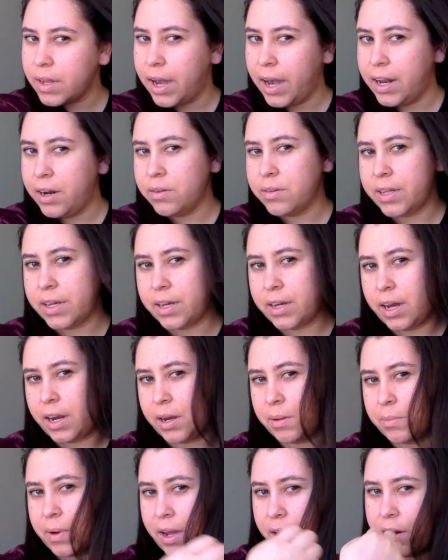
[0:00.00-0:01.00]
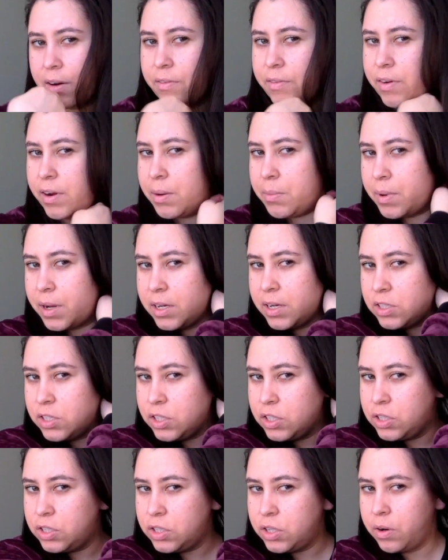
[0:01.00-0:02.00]
I don't like cutting my hair very
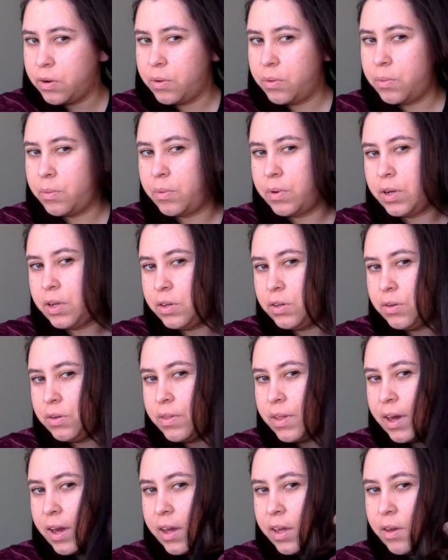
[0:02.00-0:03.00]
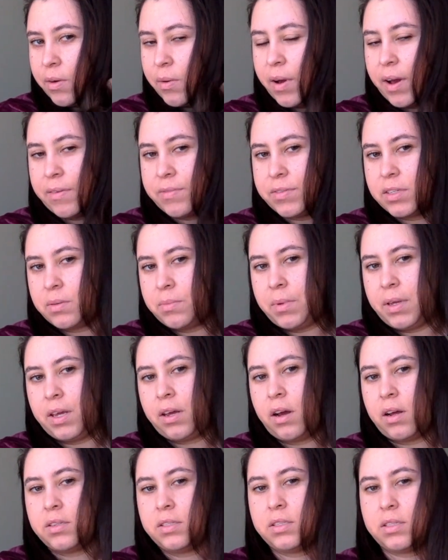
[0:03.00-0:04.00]
much, so when you do that, you have to be
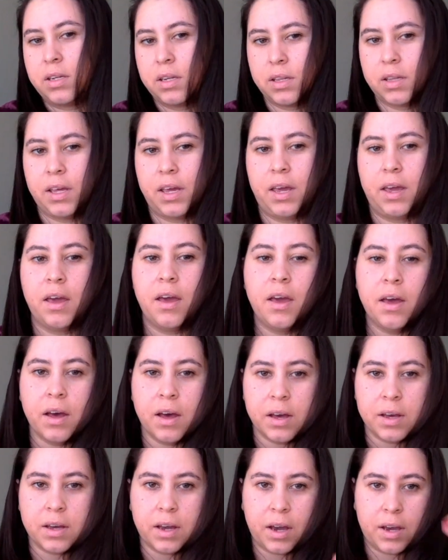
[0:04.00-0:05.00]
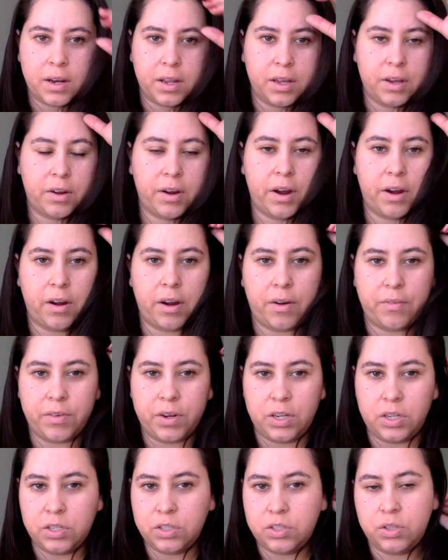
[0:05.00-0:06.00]
constantly cutting your hair
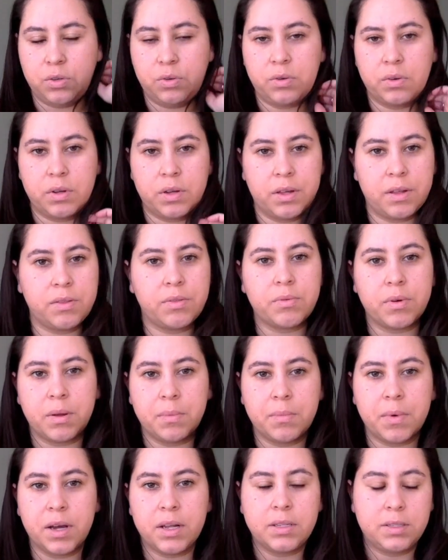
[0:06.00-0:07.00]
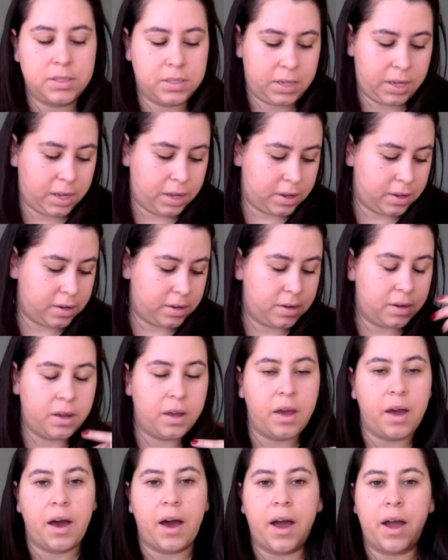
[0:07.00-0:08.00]
every 2 to 3 months, and
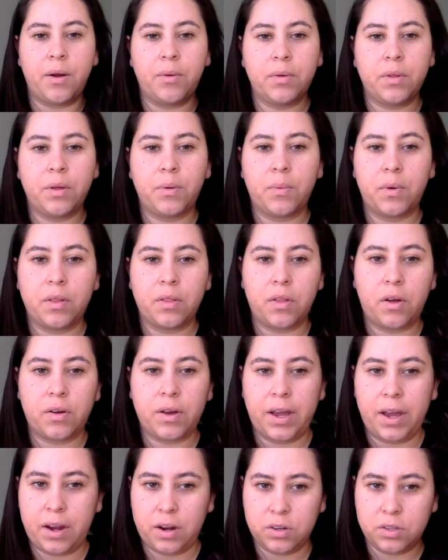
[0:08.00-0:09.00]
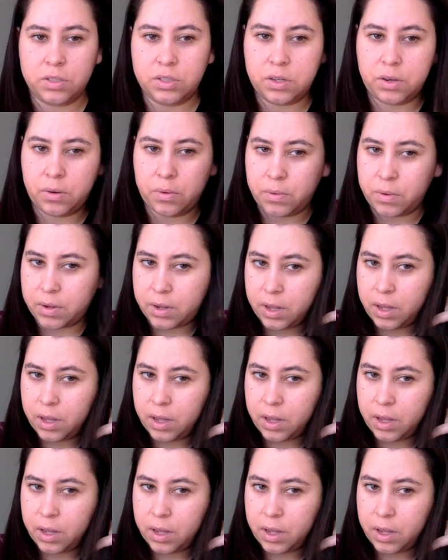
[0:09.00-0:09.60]
I really want long hair, so